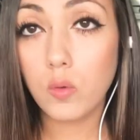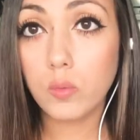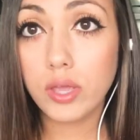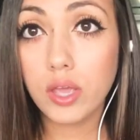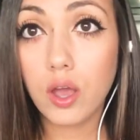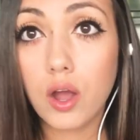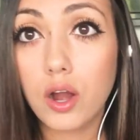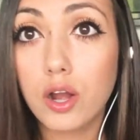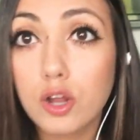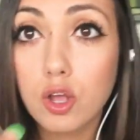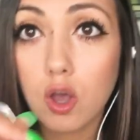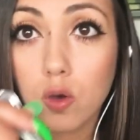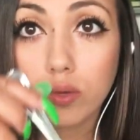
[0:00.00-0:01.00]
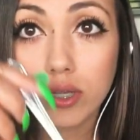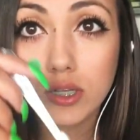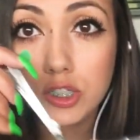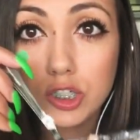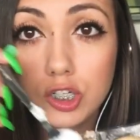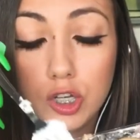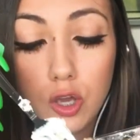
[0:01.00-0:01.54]
We are
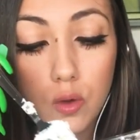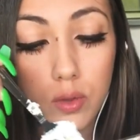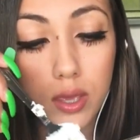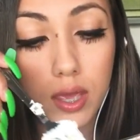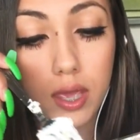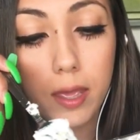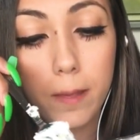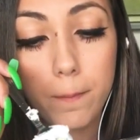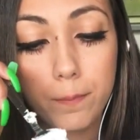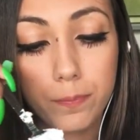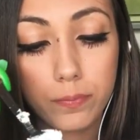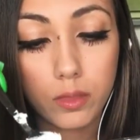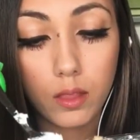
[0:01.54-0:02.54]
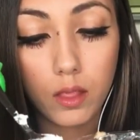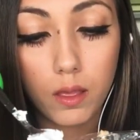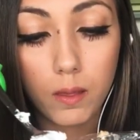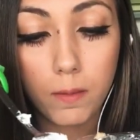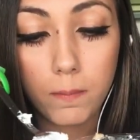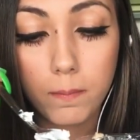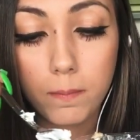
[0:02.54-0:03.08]
going to go get
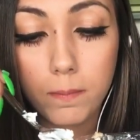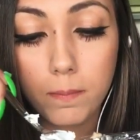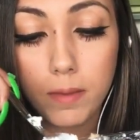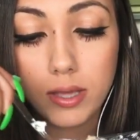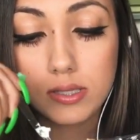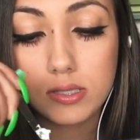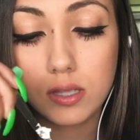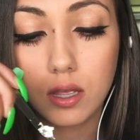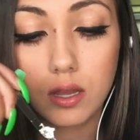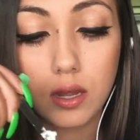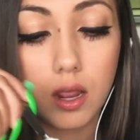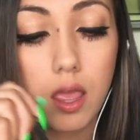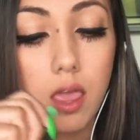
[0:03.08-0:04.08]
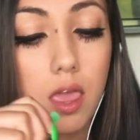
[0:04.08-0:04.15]
my son a